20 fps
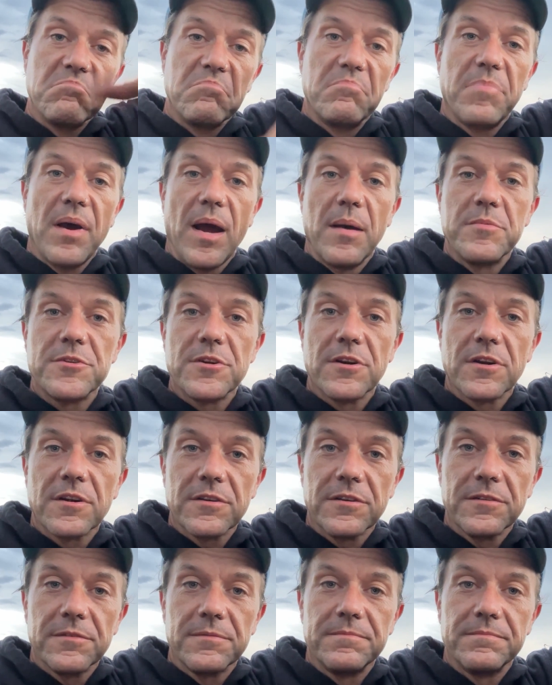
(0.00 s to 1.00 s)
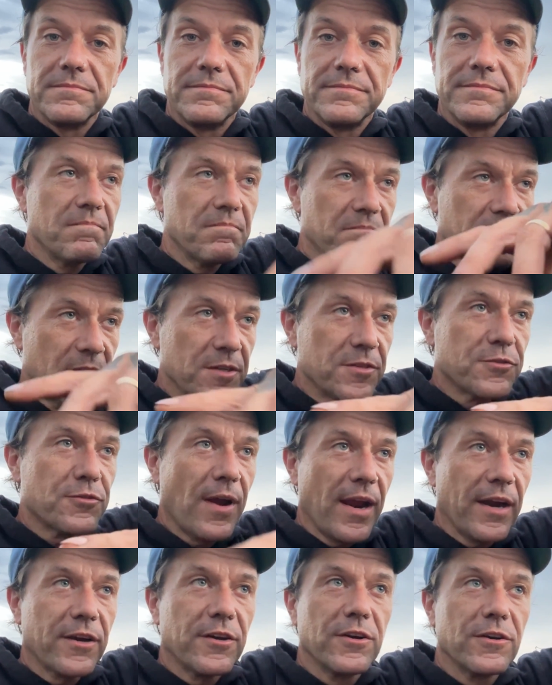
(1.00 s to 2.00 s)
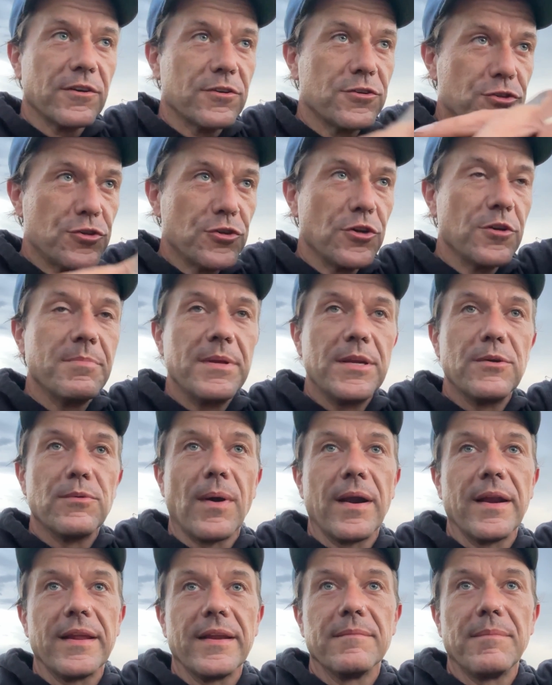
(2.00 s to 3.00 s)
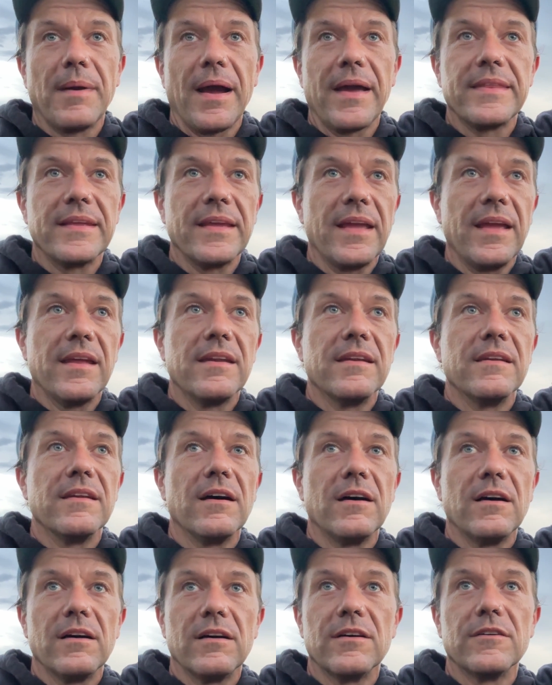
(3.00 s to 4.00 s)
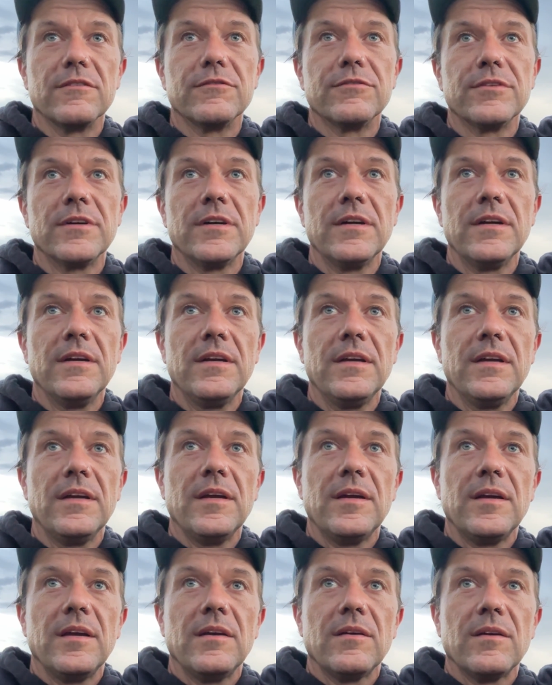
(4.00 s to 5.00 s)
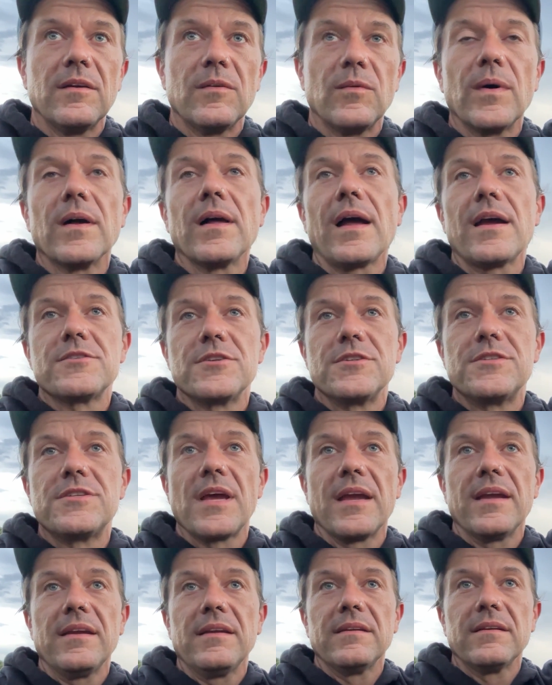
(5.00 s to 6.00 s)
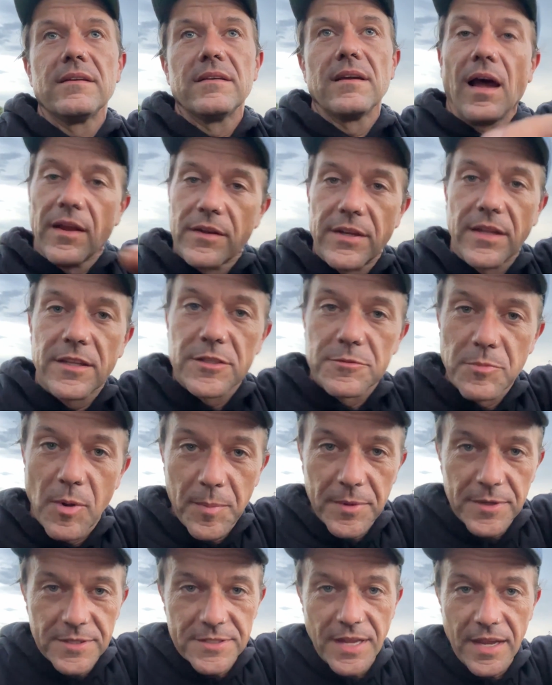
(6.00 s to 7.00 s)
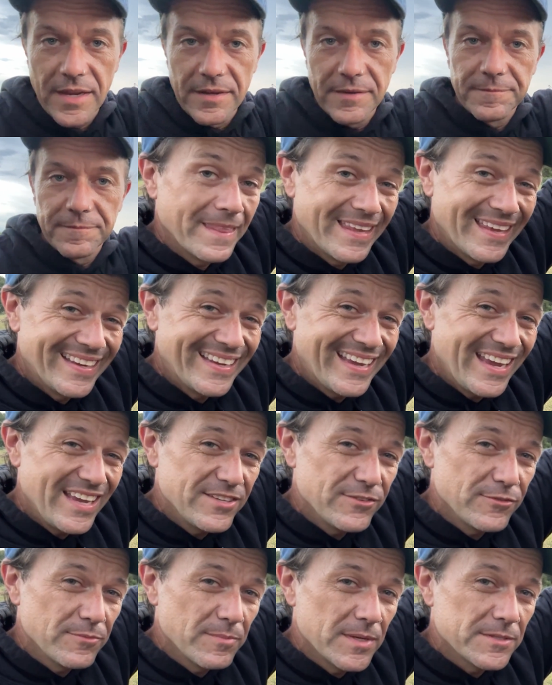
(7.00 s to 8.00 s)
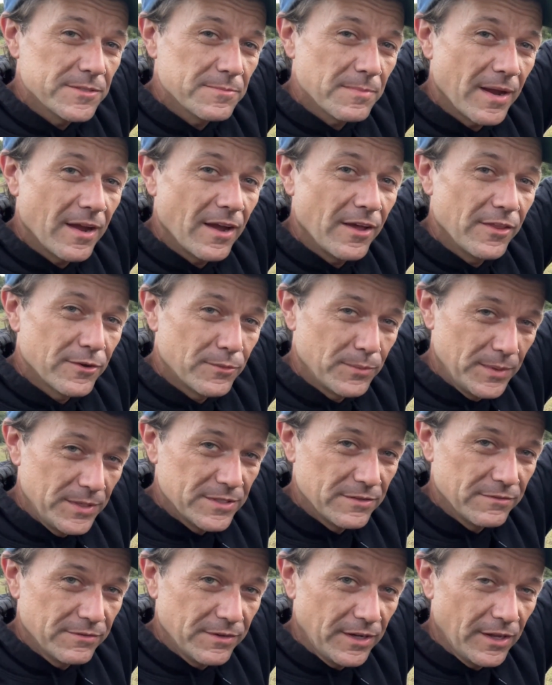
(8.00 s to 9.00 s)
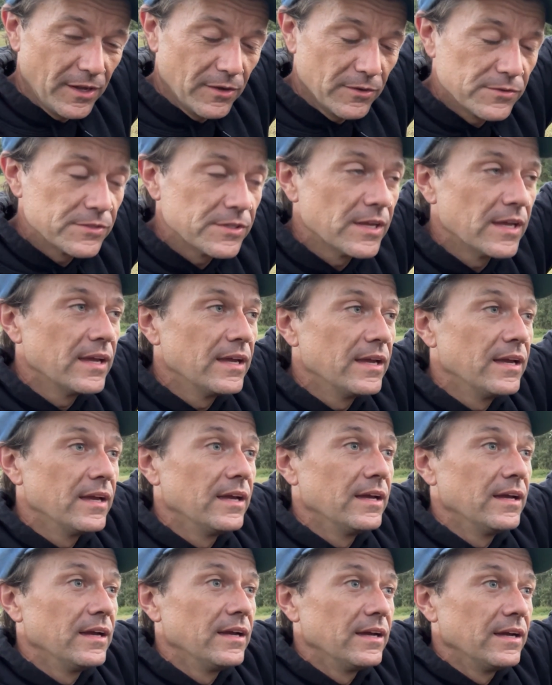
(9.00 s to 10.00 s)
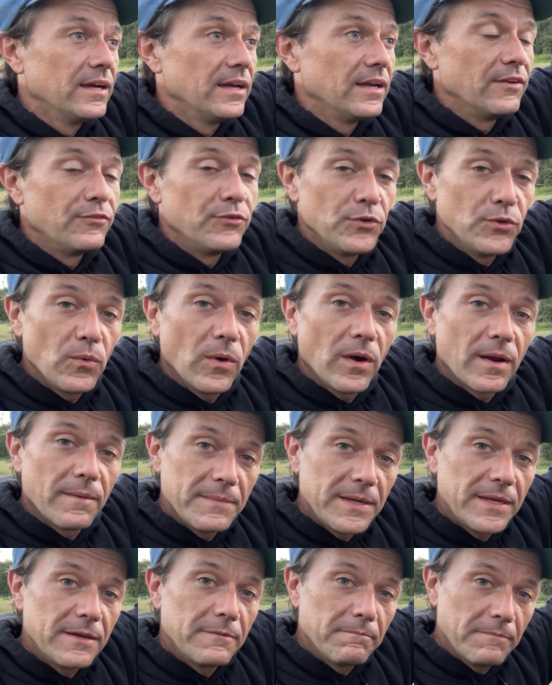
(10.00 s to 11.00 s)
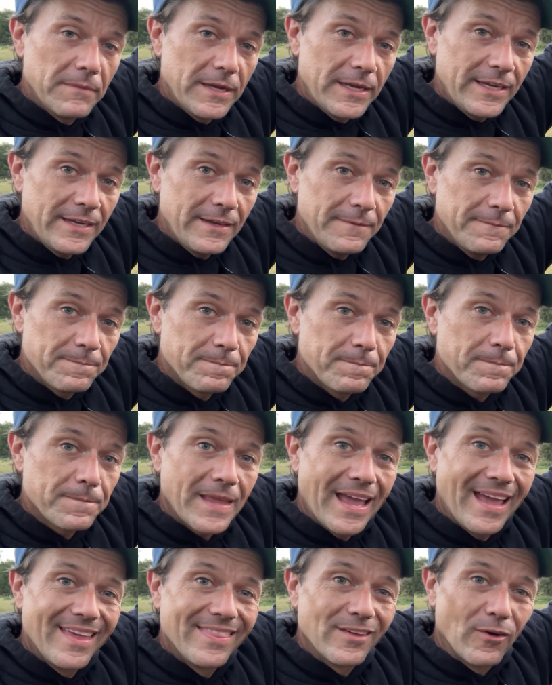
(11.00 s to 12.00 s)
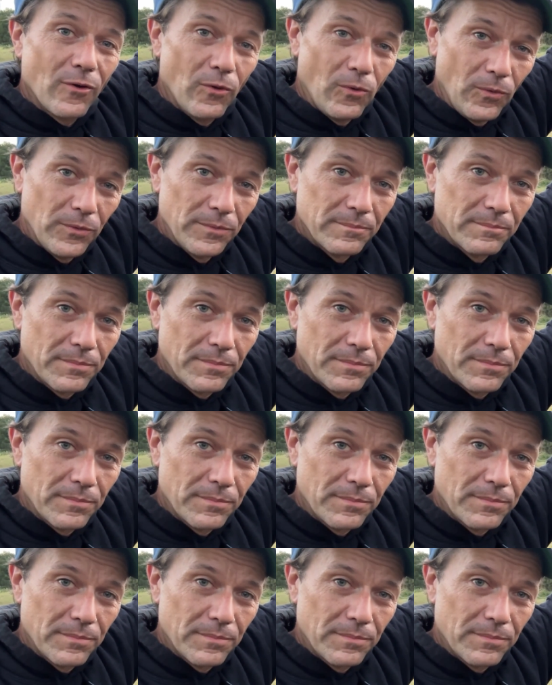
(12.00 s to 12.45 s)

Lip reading: Bob's your uncle. This tractor should be running by the end of, well, I should say, I'll take this moment to say, in case you've missed my other recent videos, if you want to meet me and the Holden